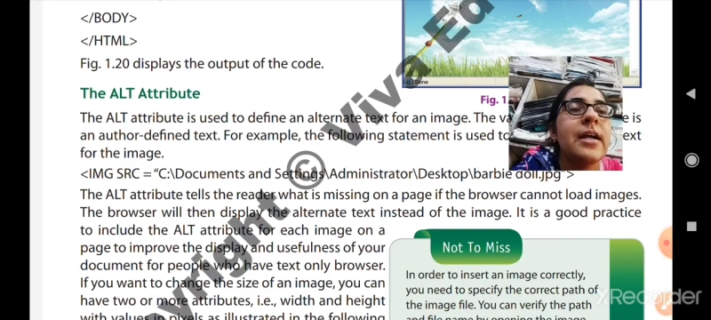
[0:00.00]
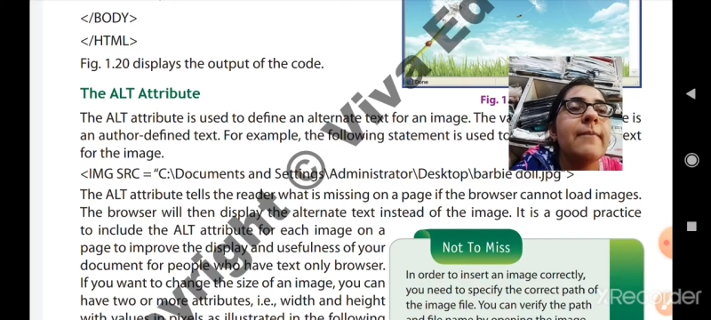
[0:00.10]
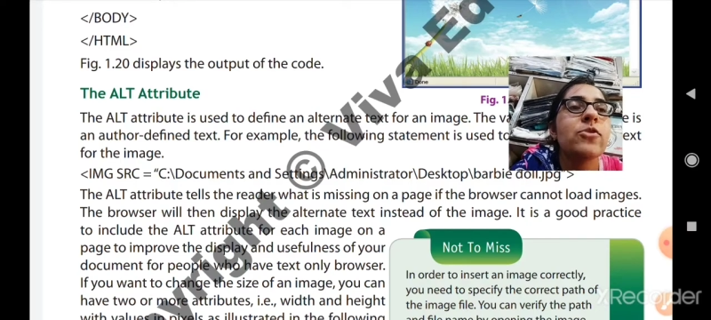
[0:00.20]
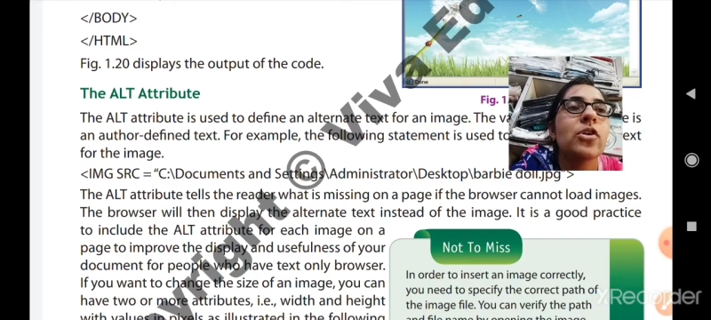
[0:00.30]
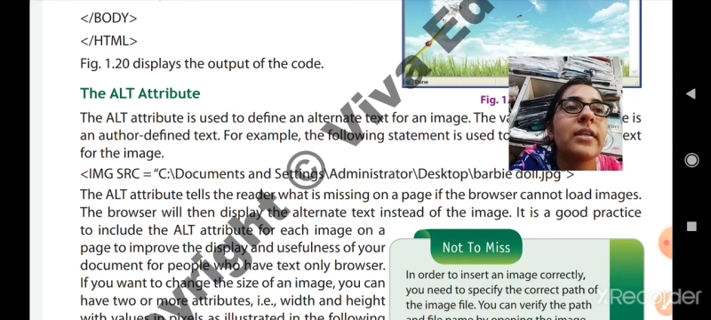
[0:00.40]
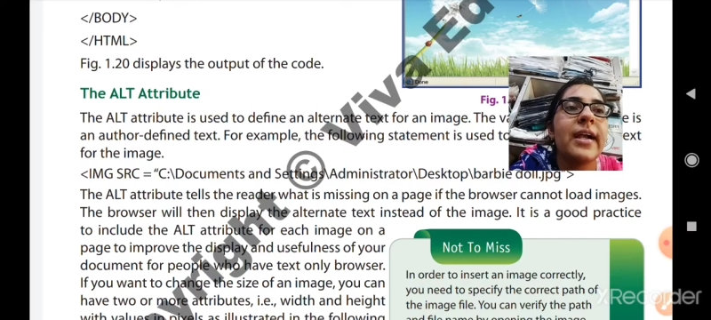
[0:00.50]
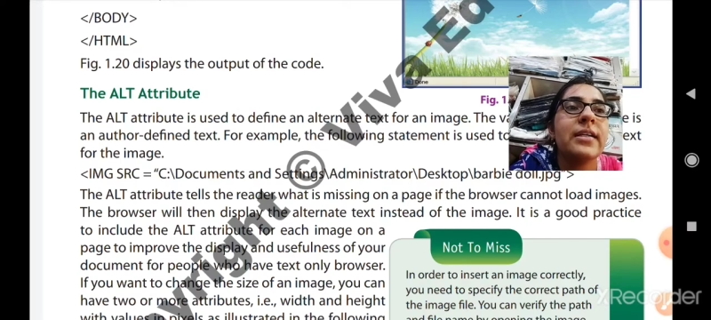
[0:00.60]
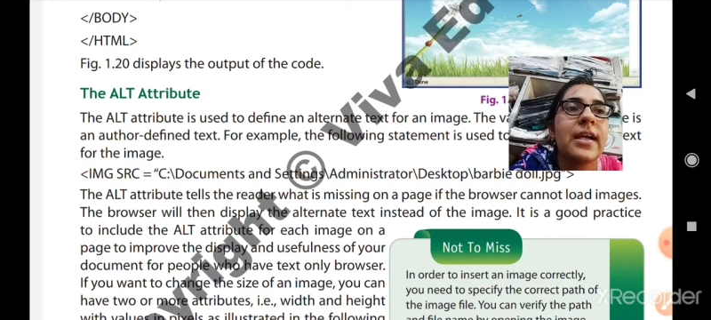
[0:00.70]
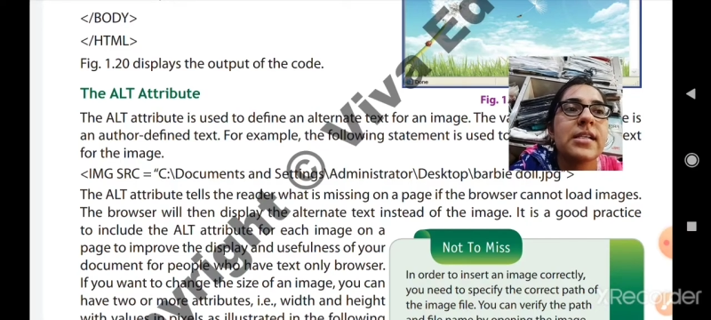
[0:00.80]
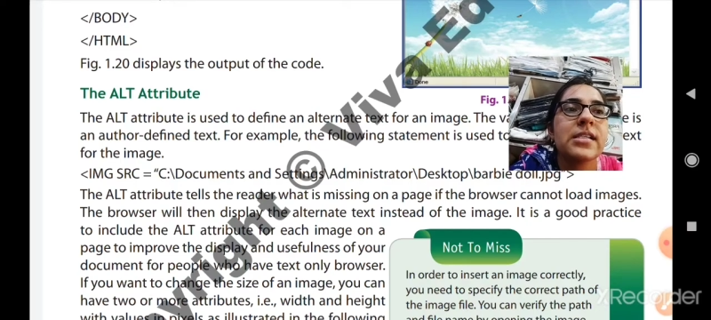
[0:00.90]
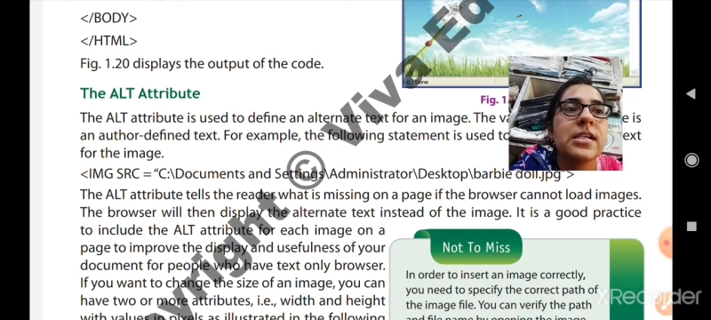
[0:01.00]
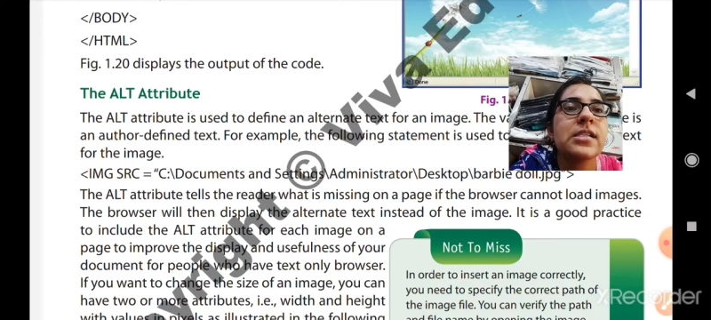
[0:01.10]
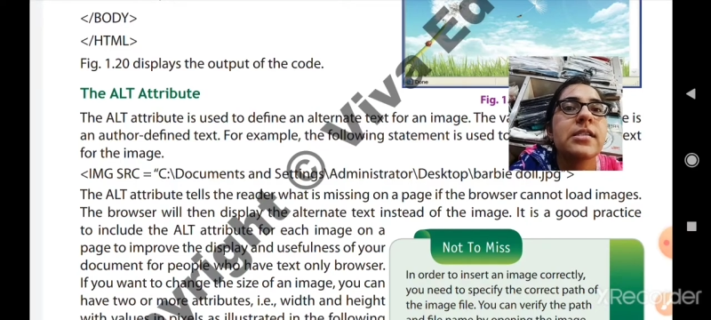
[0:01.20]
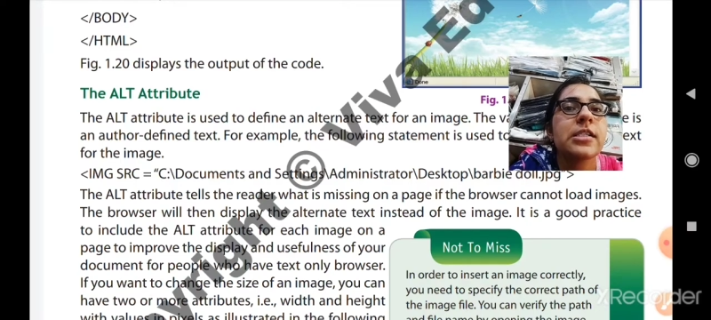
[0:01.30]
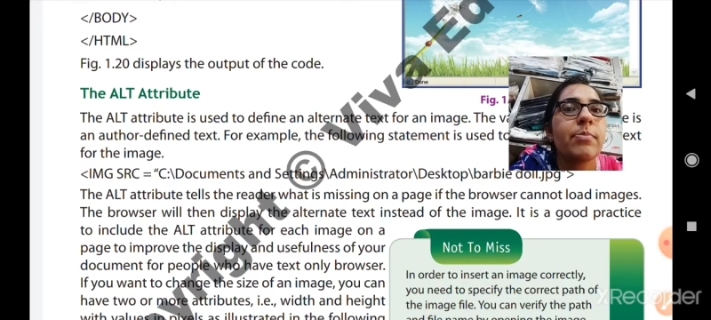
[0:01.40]
So that text is
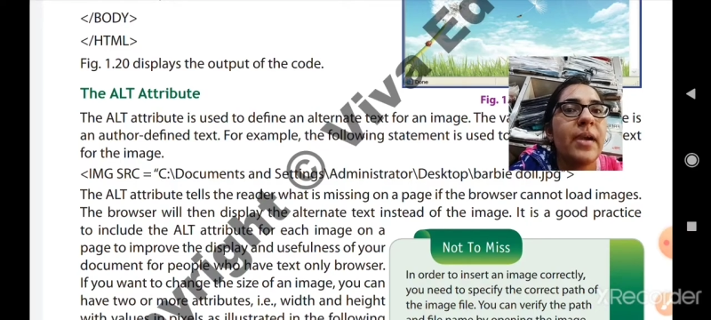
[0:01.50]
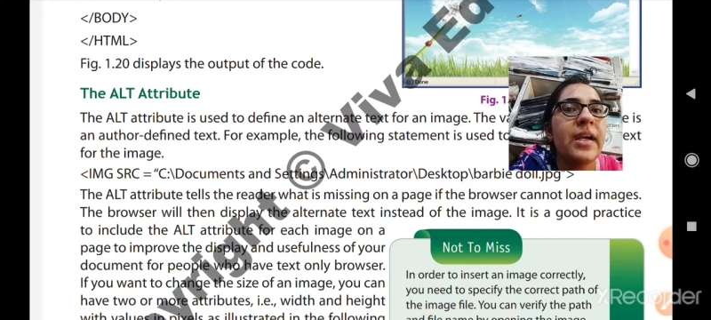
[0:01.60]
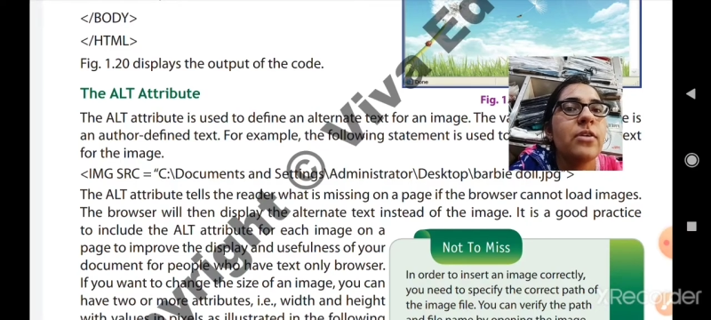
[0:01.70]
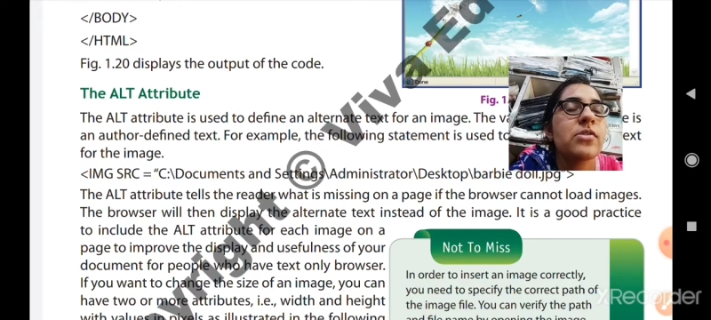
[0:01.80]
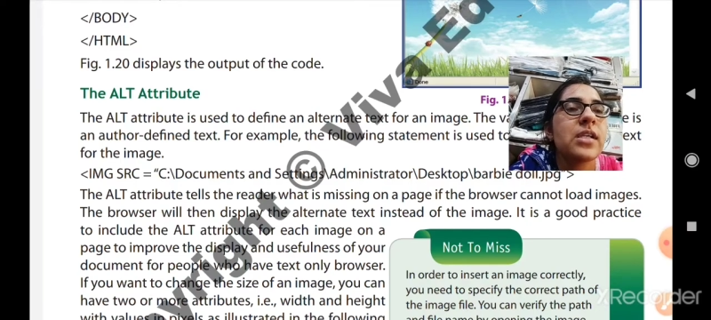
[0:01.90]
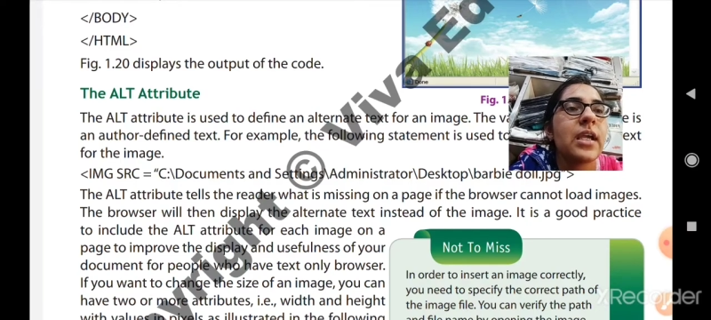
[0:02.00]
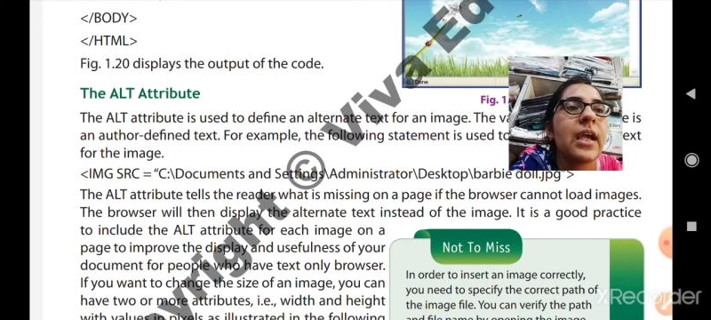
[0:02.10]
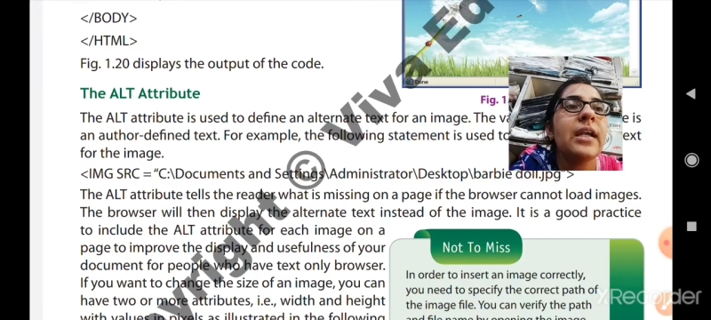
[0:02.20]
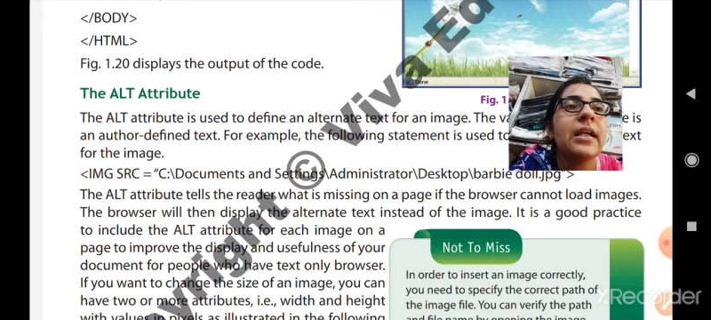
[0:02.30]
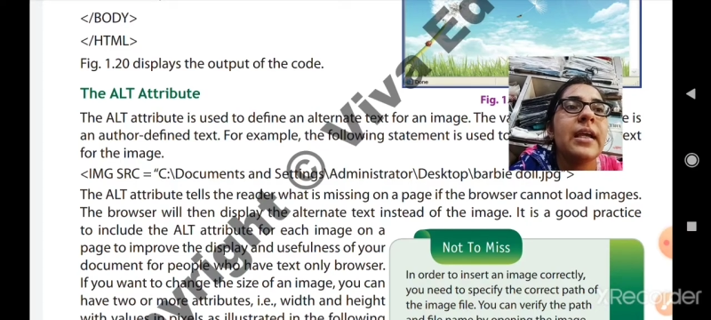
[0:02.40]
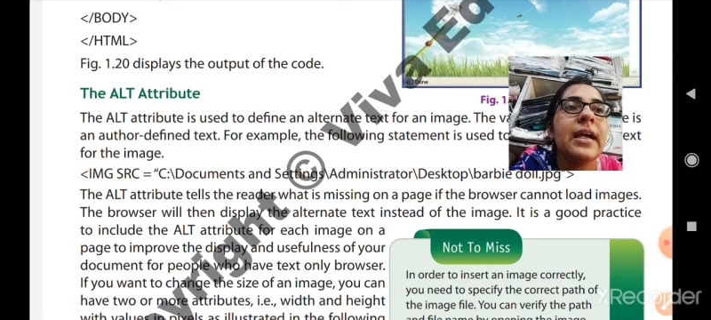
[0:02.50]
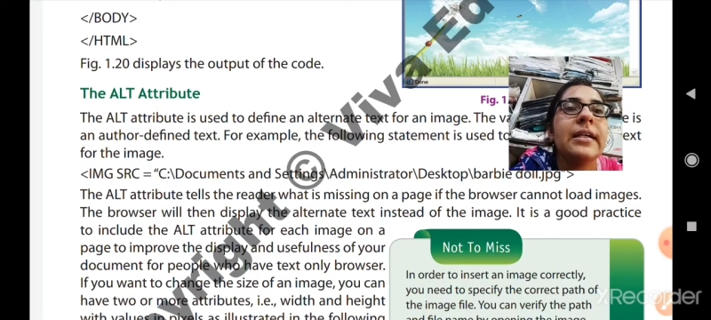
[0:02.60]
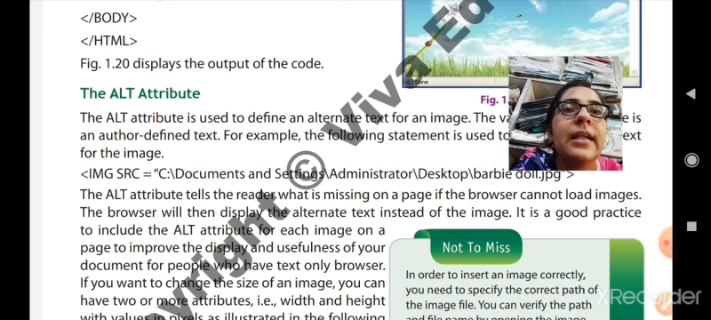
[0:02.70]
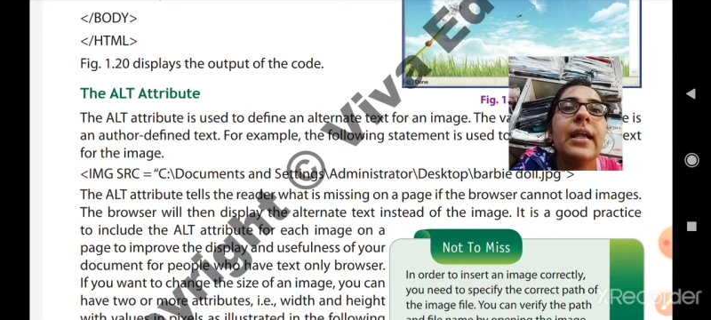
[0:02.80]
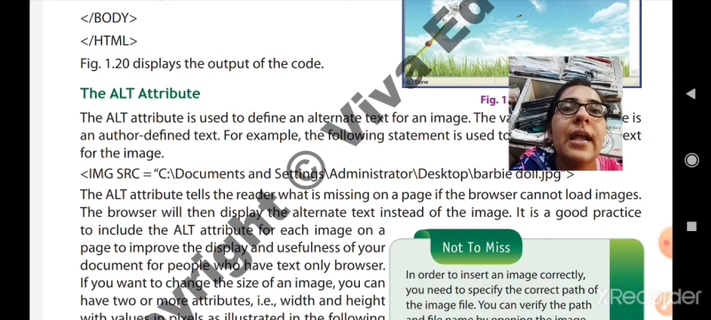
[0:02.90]
displayed using an
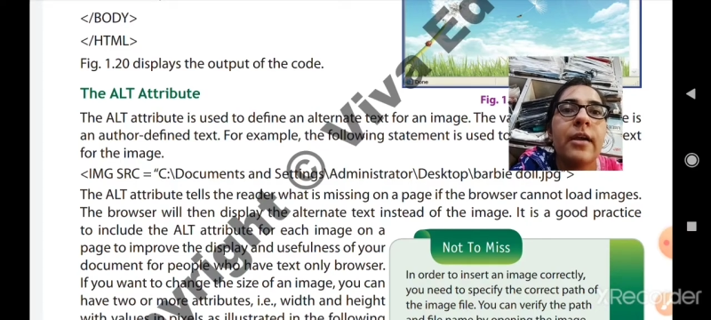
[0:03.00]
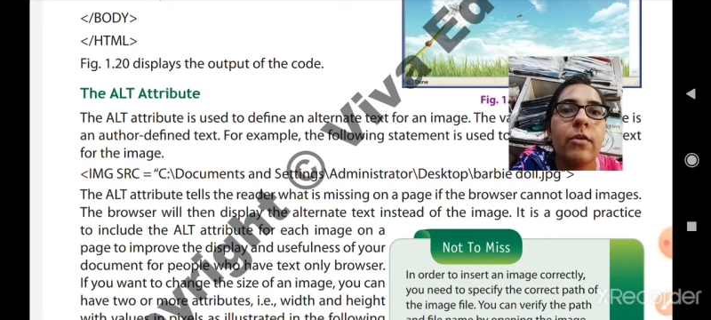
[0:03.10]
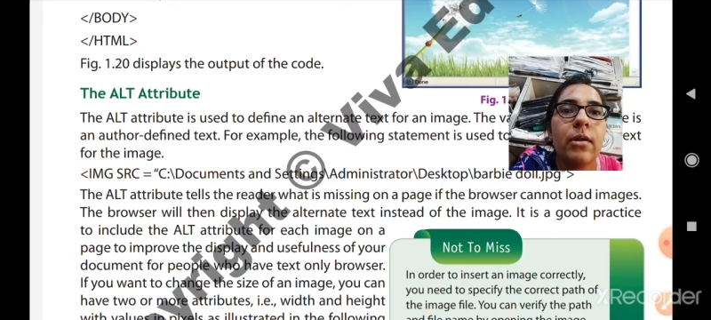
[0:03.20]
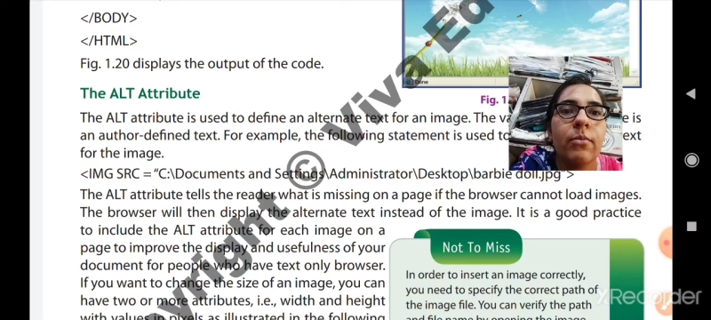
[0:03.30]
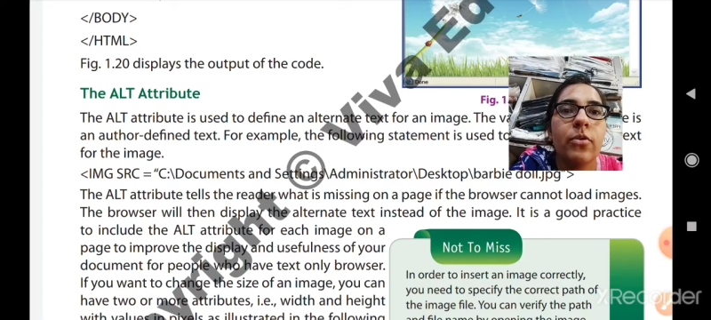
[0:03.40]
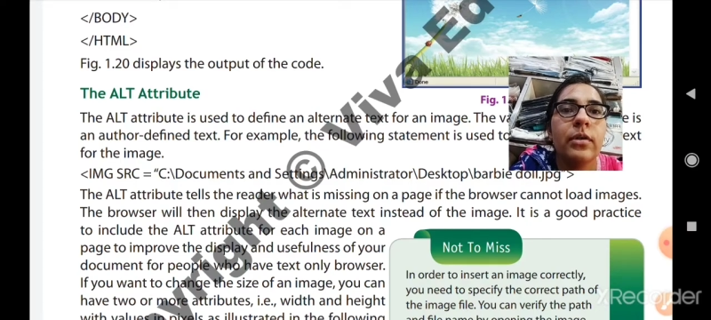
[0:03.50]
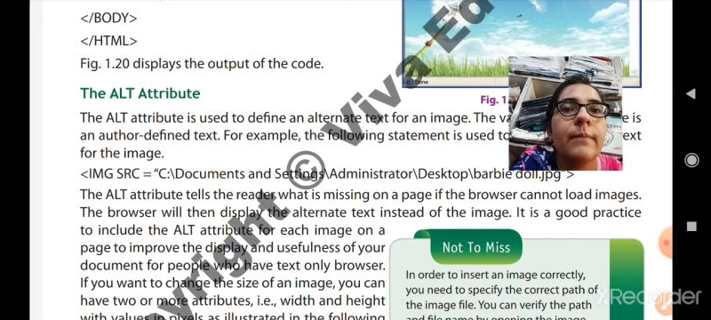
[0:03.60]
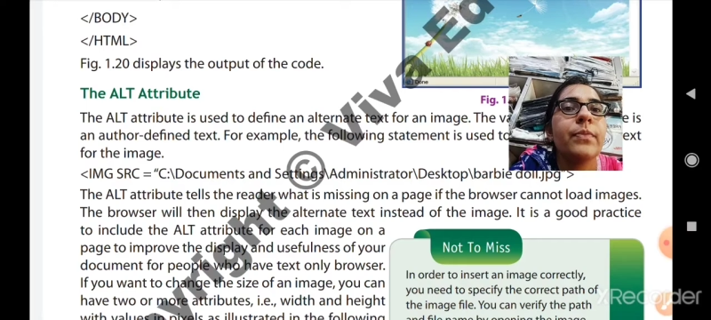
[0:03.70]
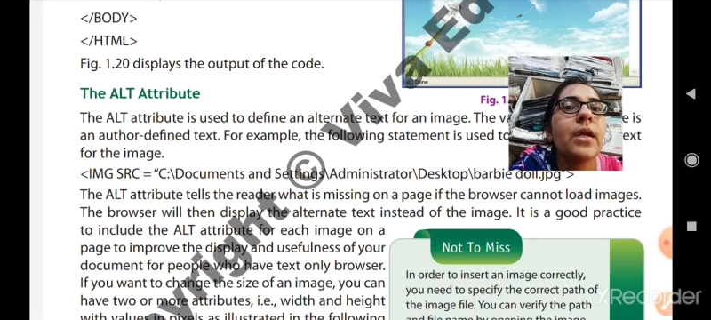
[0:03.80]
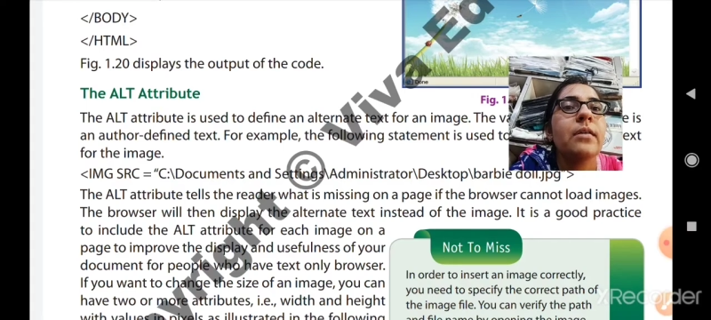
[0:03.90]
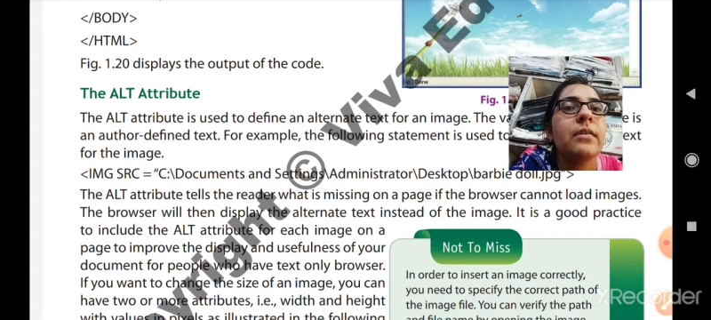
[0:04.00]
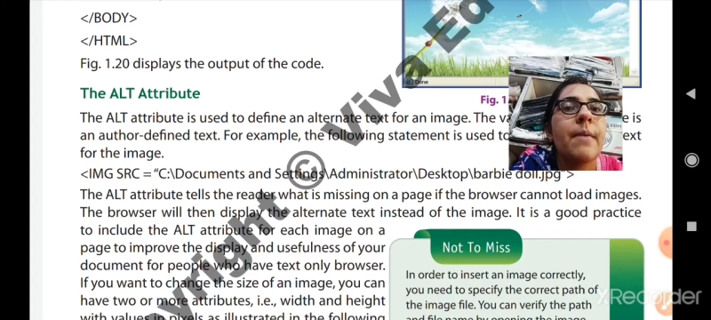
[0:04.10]
ALT attribute.